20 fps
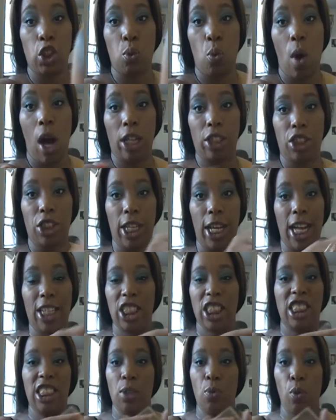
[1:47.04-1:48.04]
I just swatched it. I
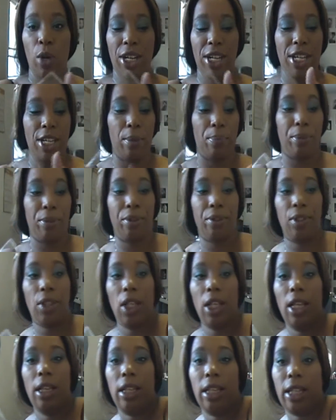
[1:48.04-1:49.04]
just did one
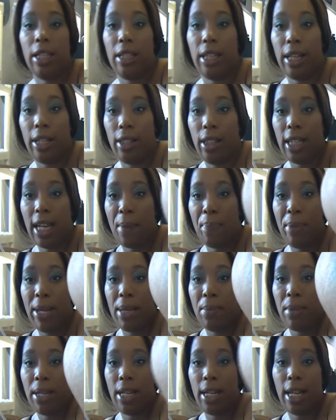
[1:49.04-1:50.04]
dip. Look at that. Look how
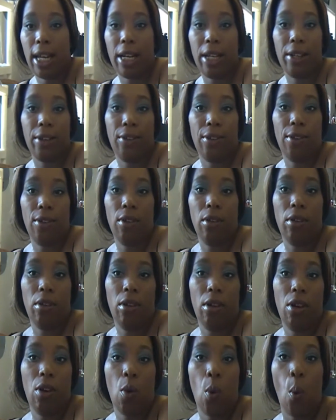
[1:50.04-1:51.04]
pigmented that
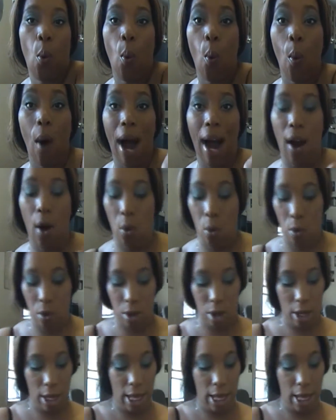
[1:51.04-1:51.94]
is. Wow.